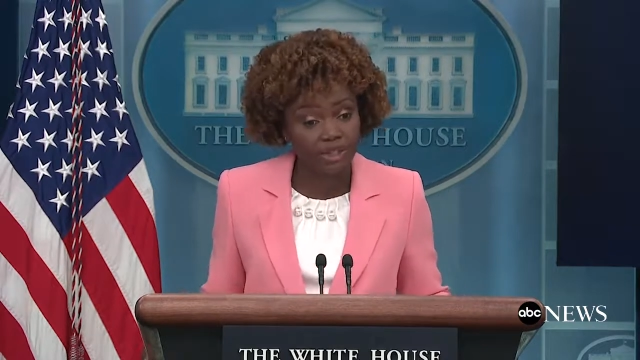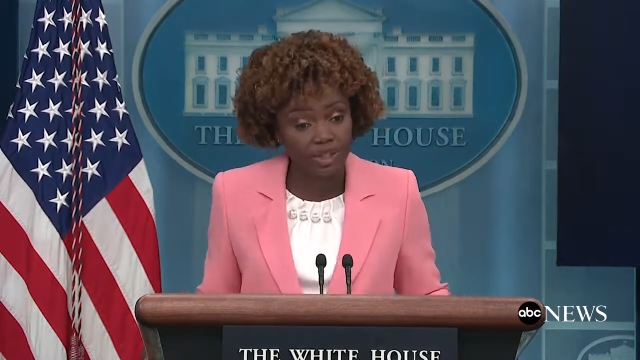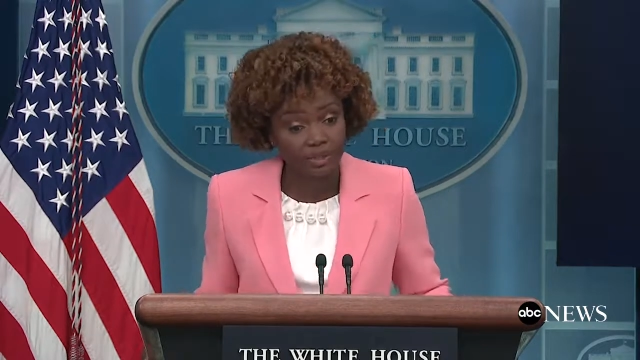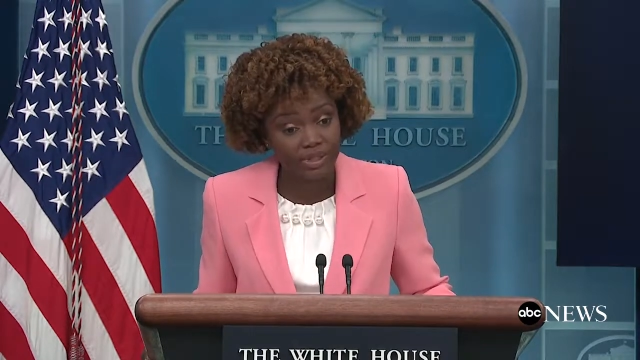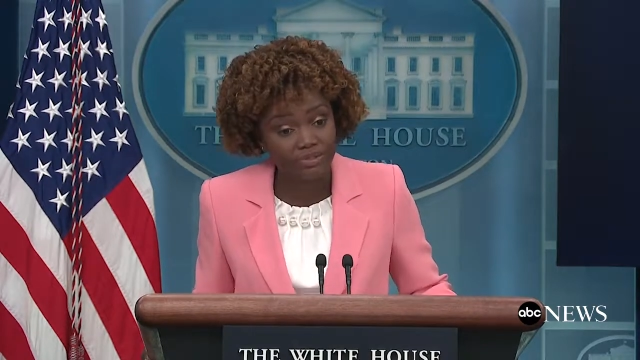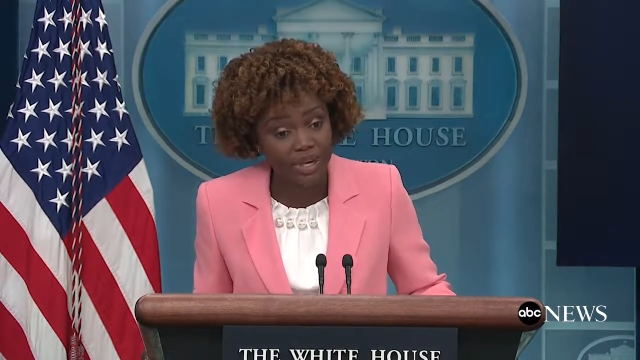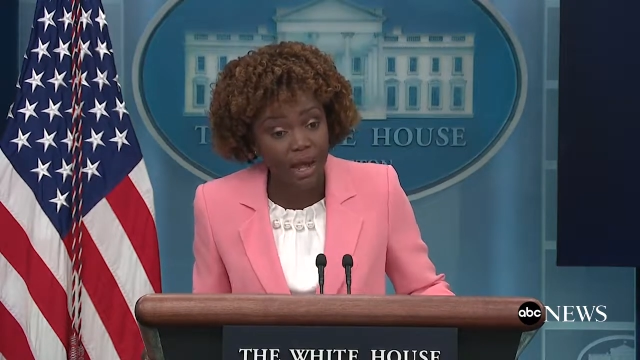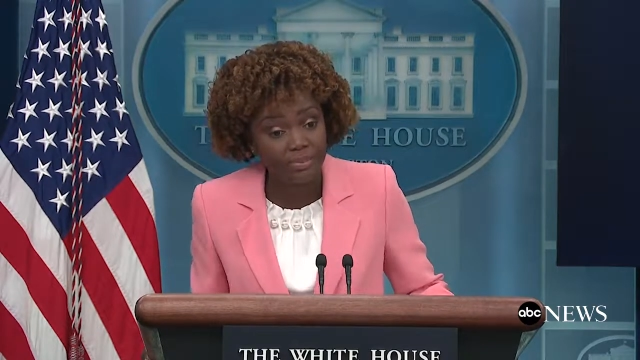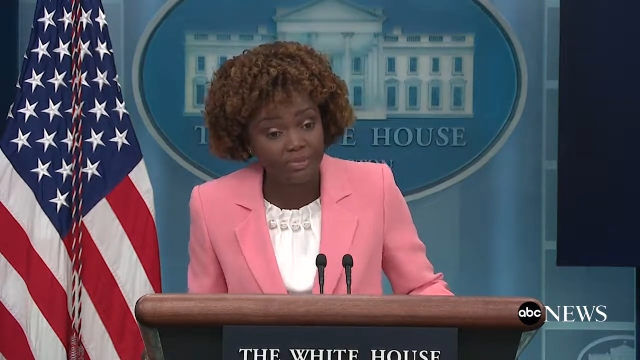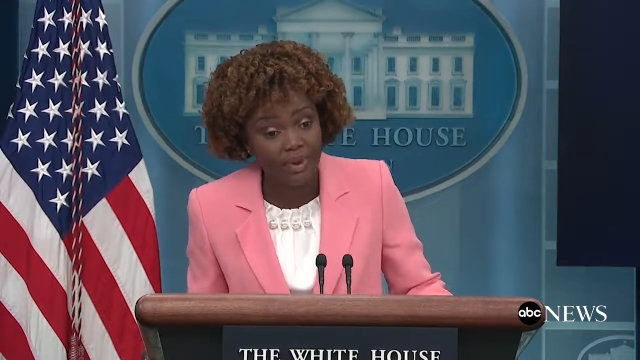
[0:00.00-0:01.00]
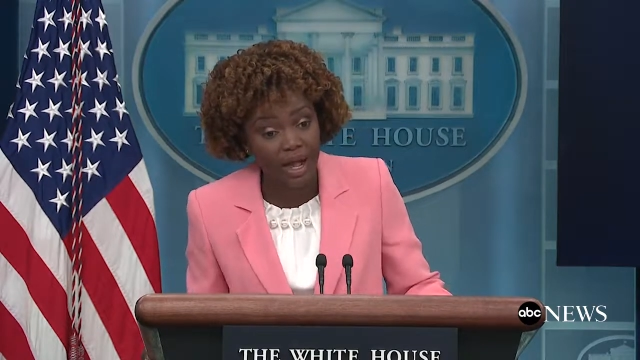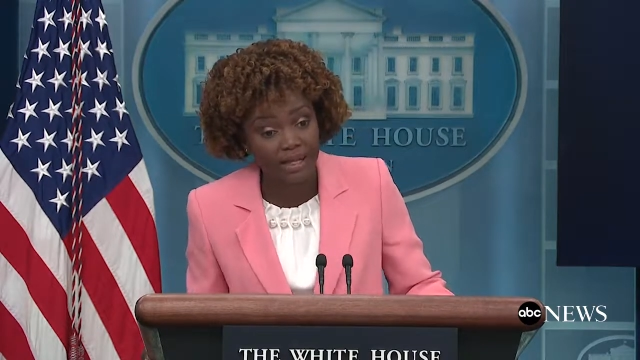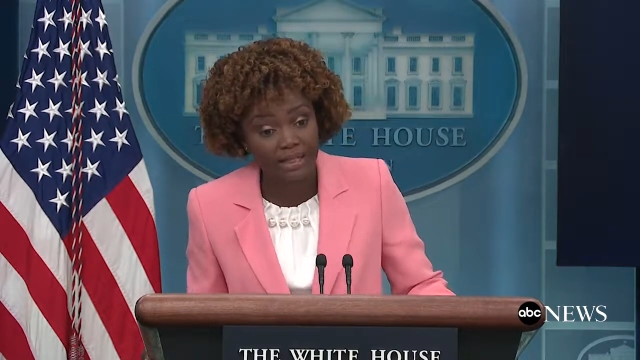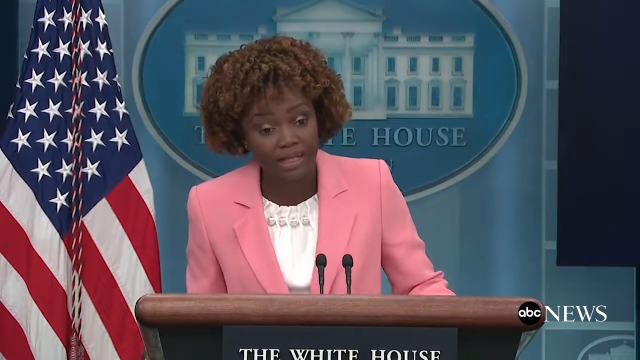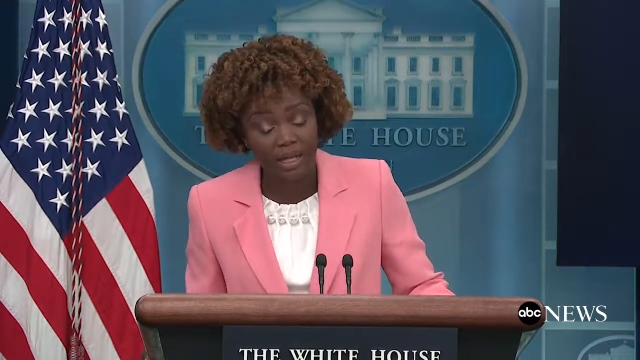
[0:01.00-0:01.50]
She was of top of
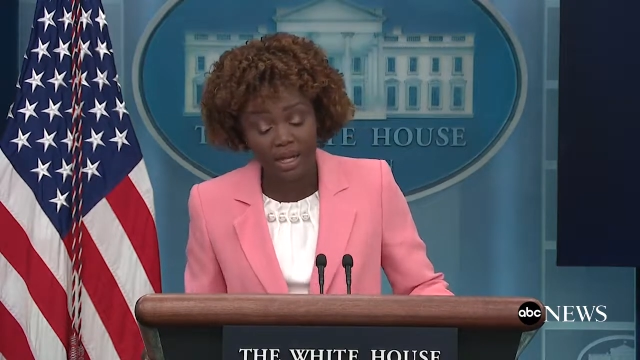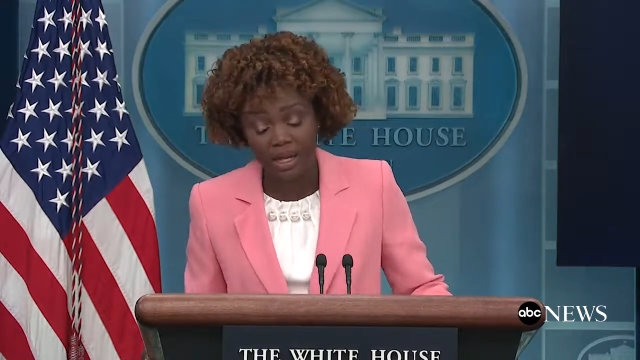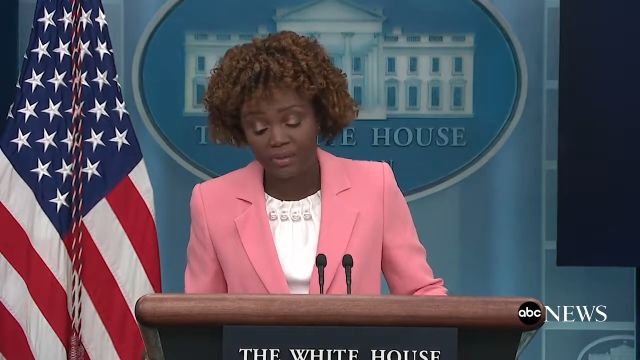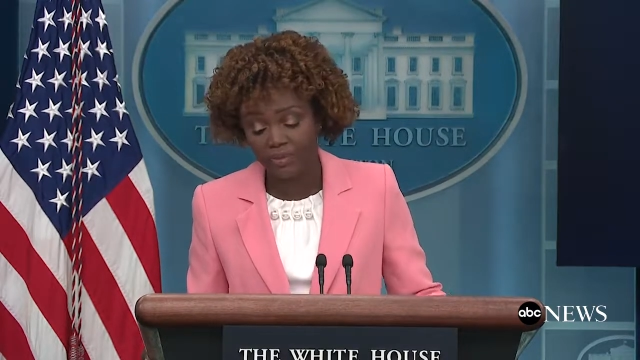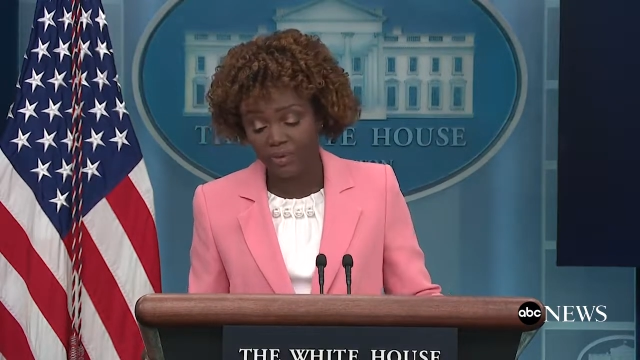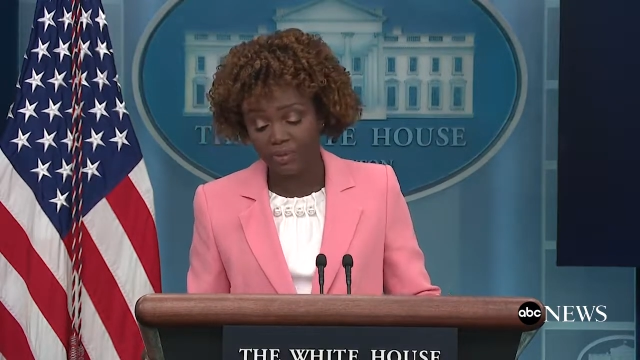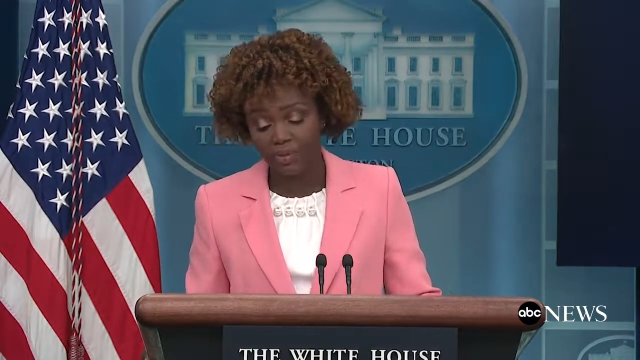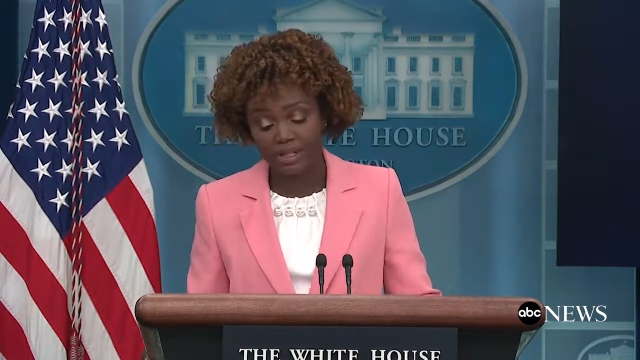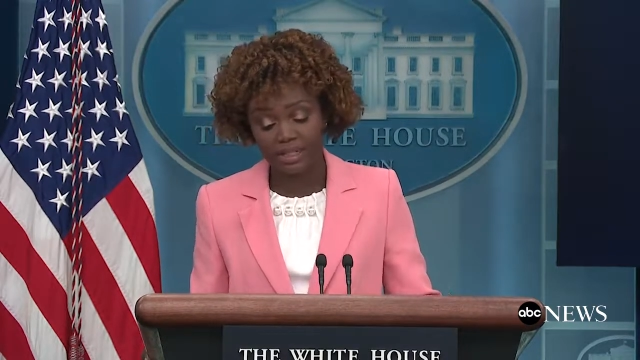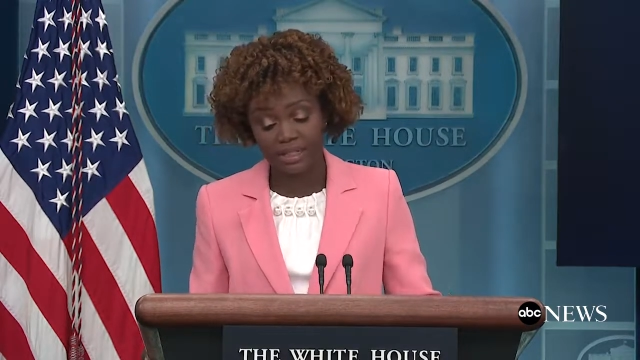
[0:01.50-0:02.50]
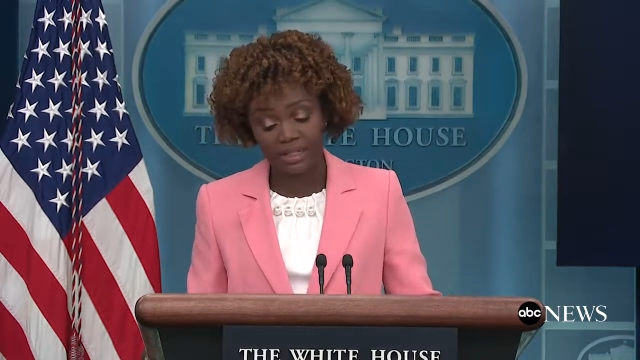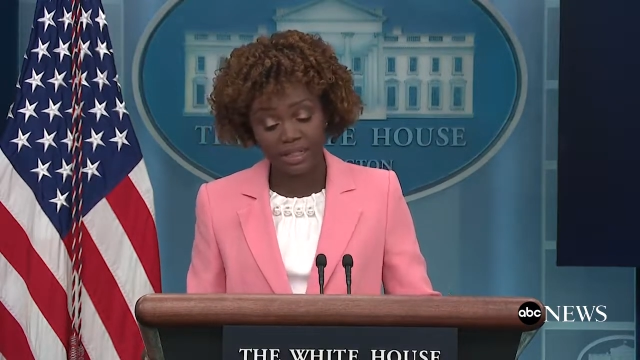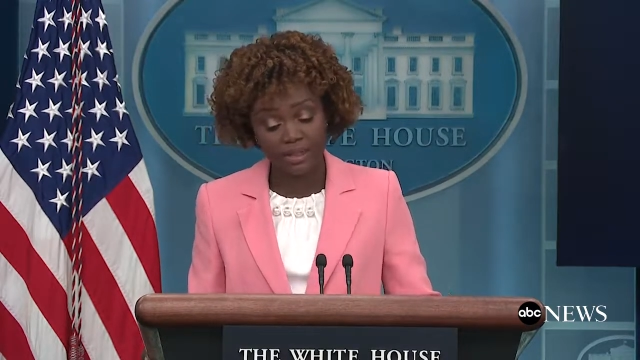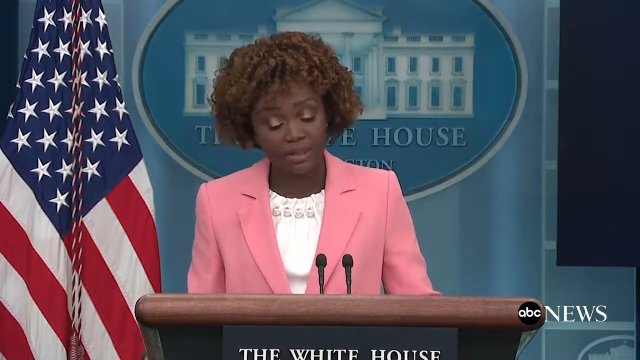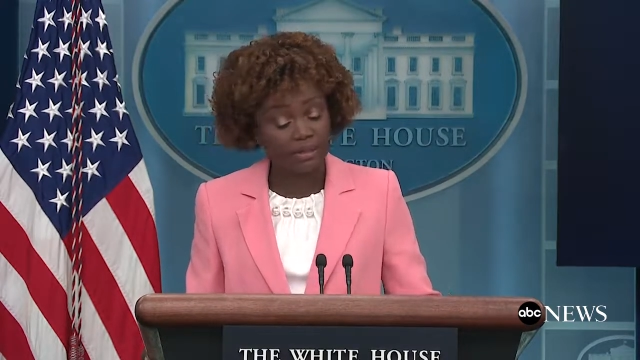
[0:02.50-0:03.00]
mind for the president.
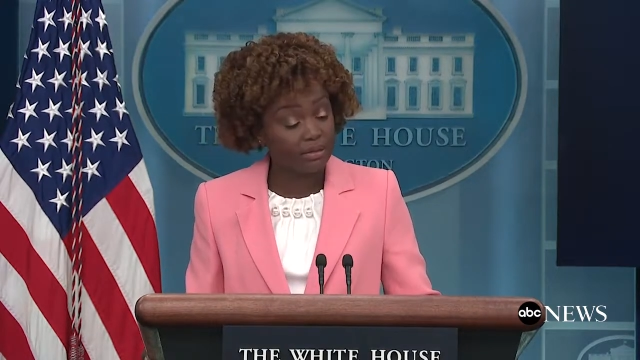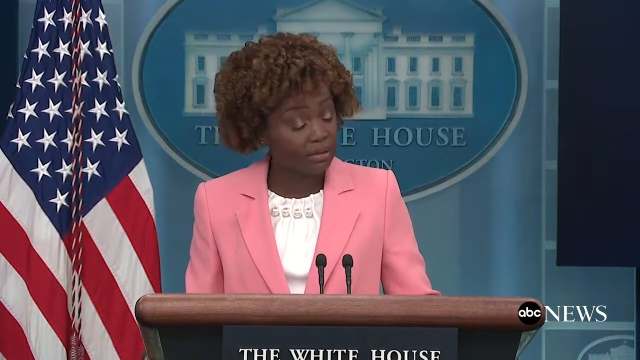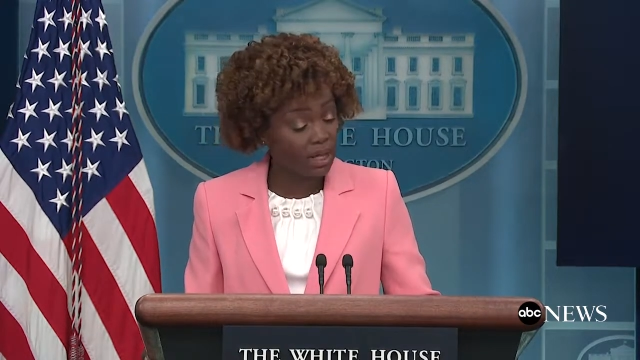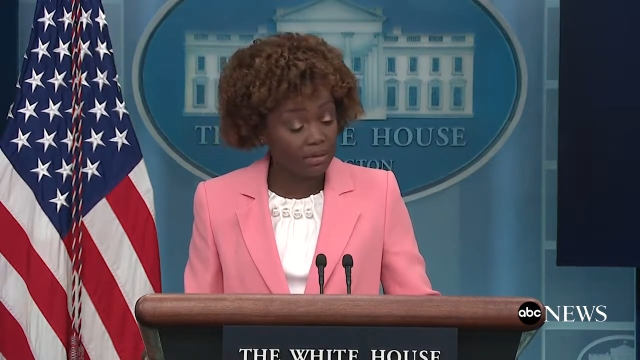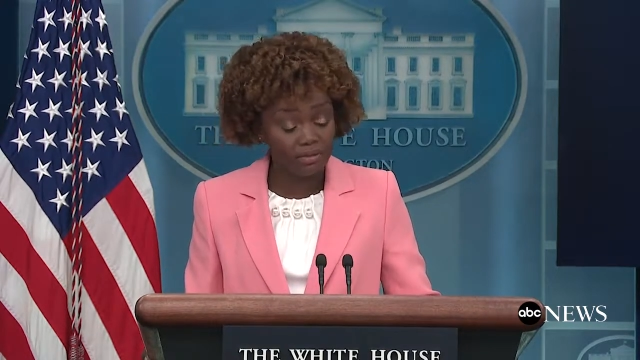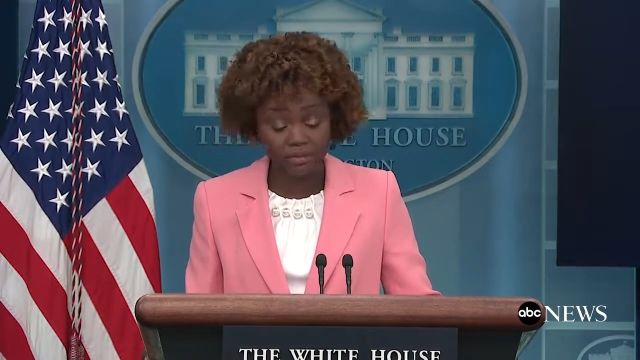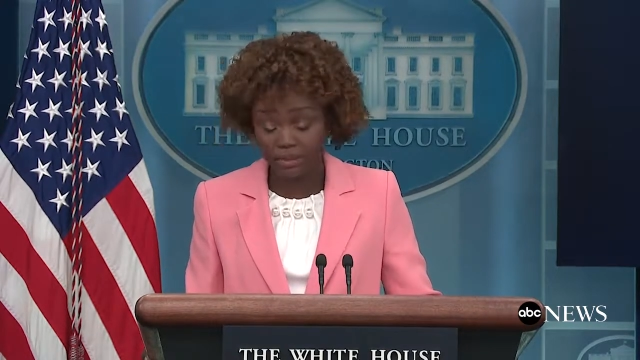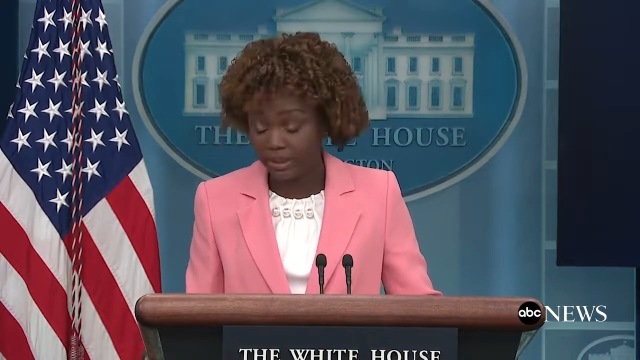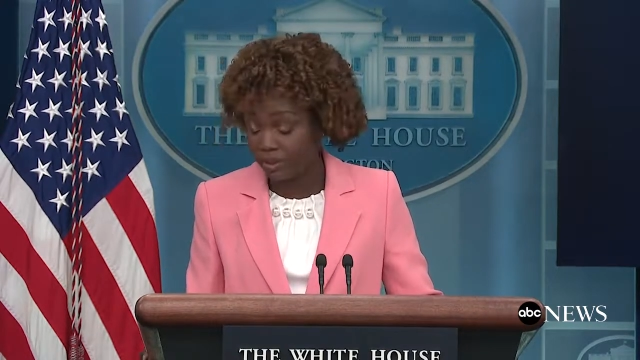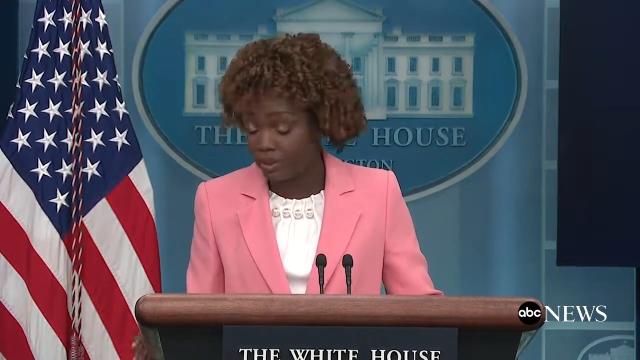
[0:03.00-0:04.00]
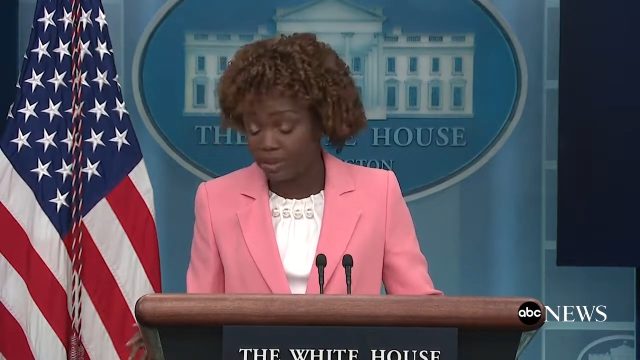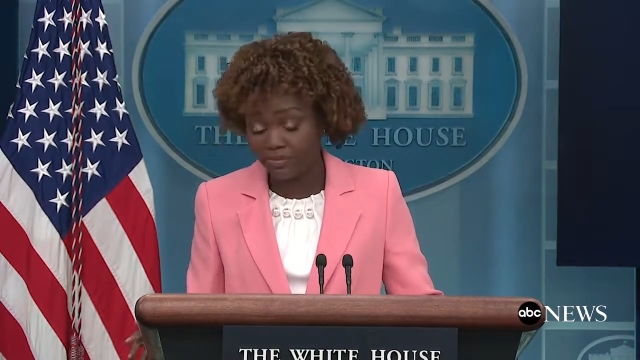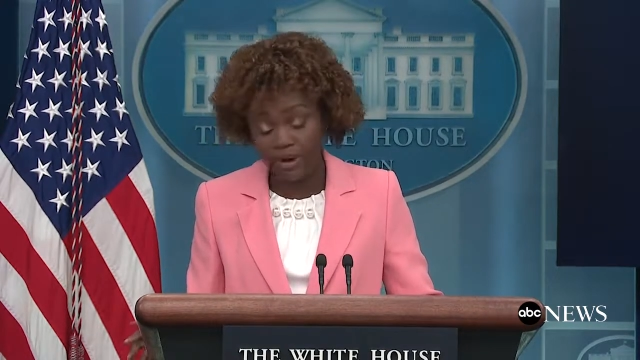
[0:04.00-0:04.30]
He looks